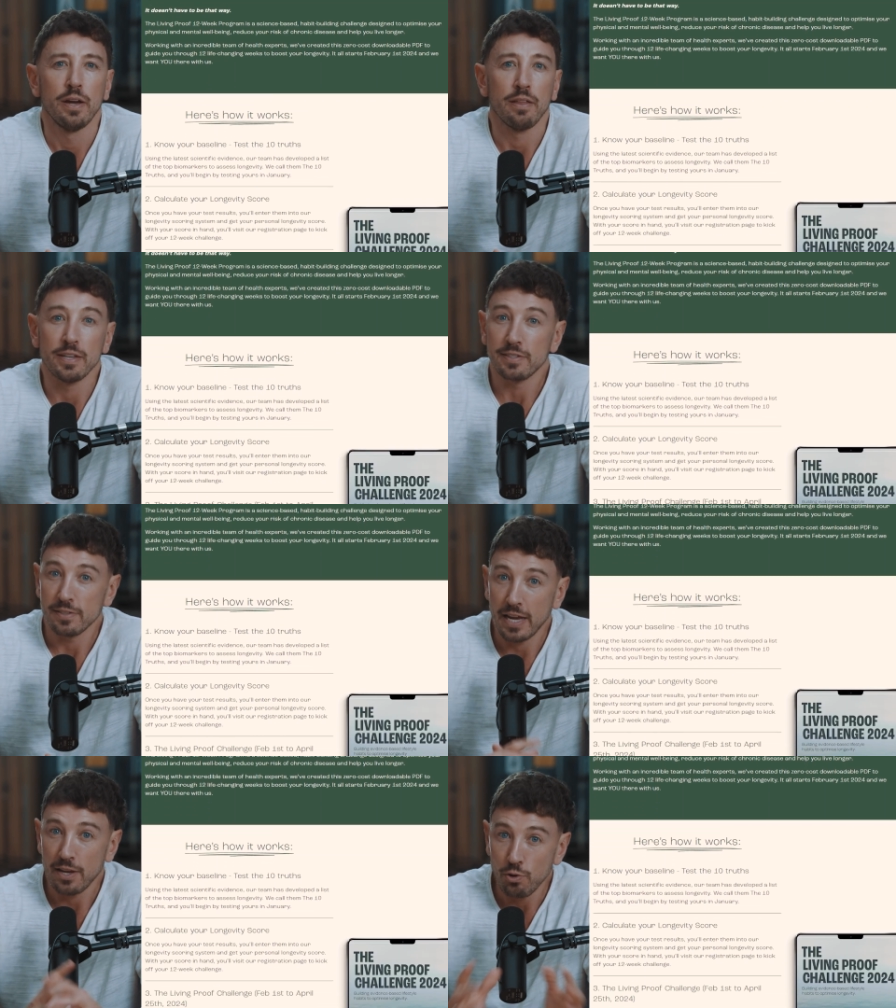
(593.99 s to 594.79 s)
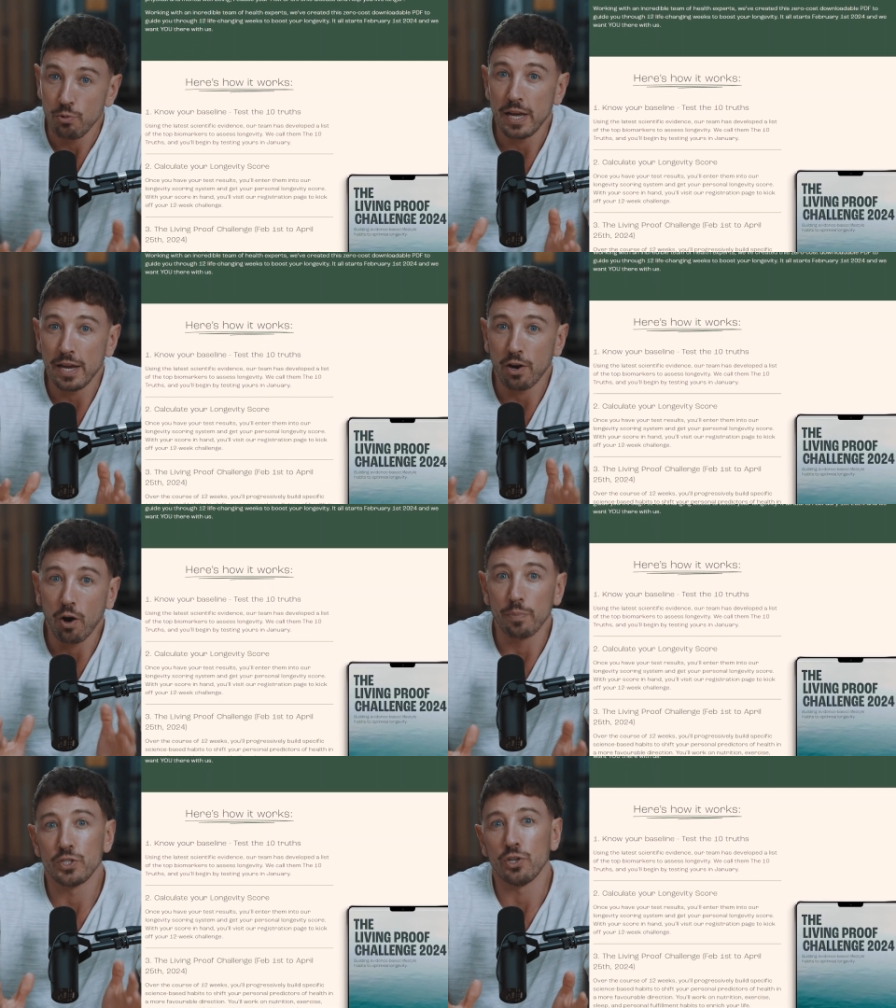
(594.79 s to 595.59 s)
This is a unique
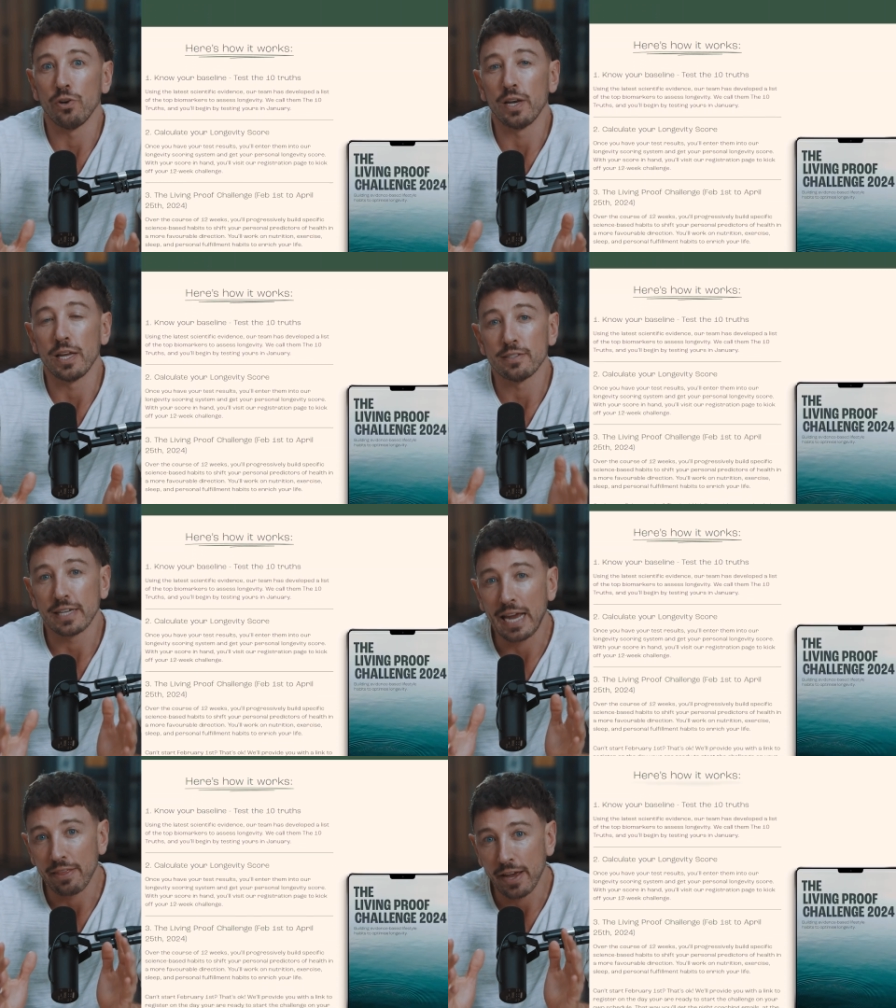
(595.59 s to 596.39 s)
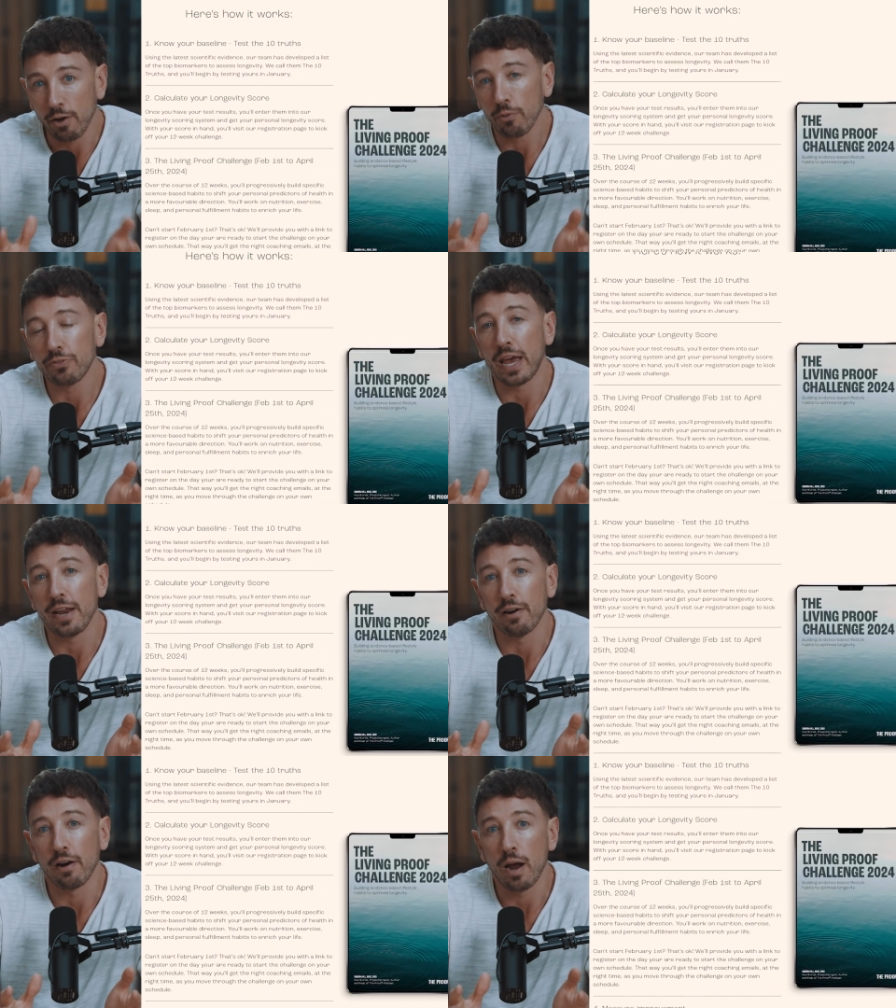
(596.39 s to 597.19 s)
opportunity to gather health
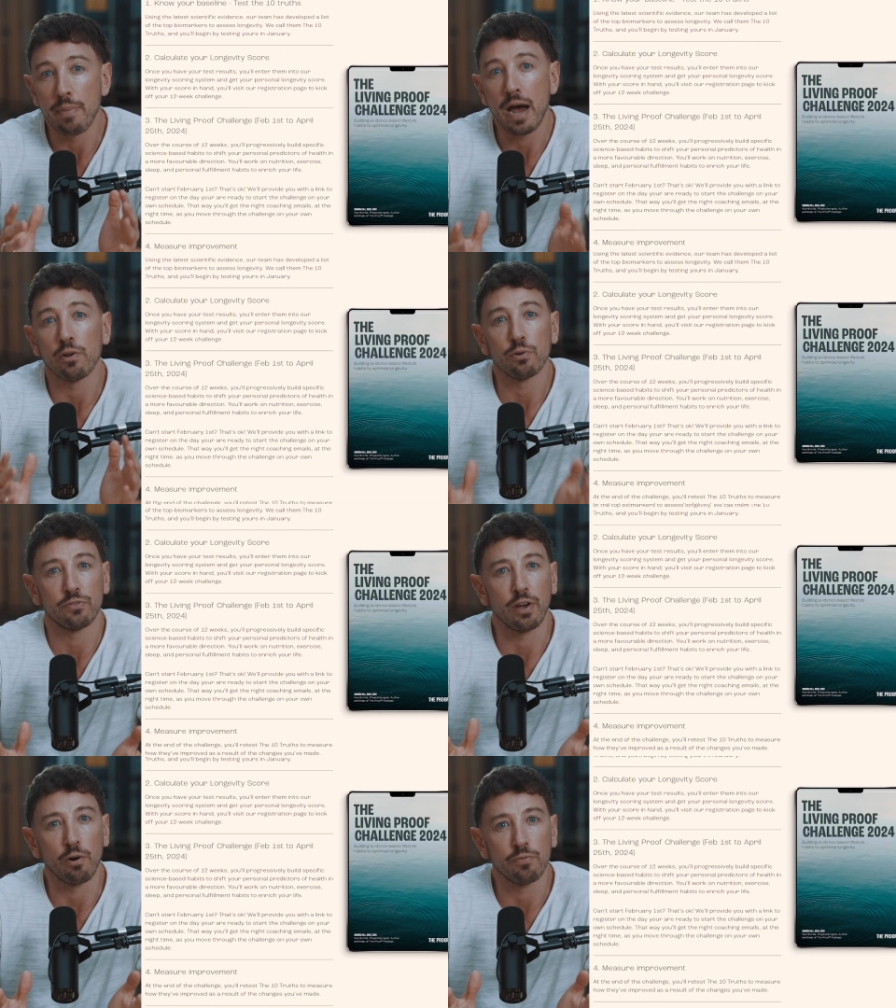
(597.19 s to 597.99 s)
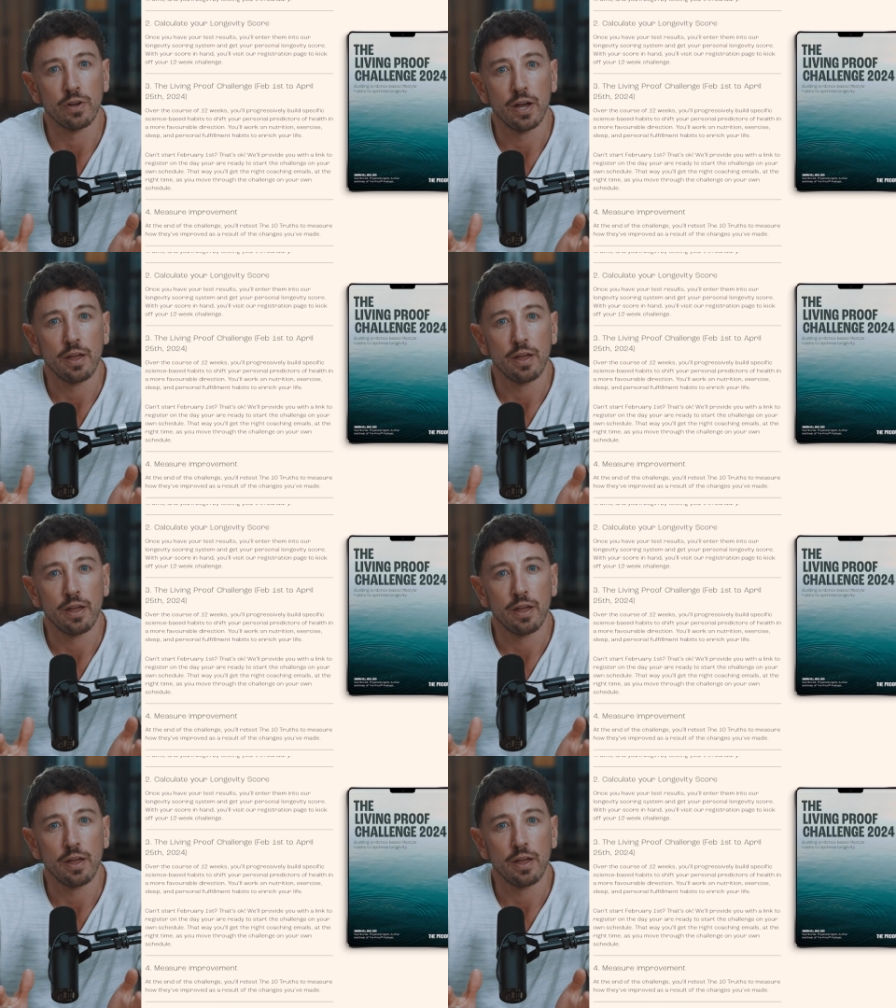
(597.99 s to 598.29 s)
data about yourself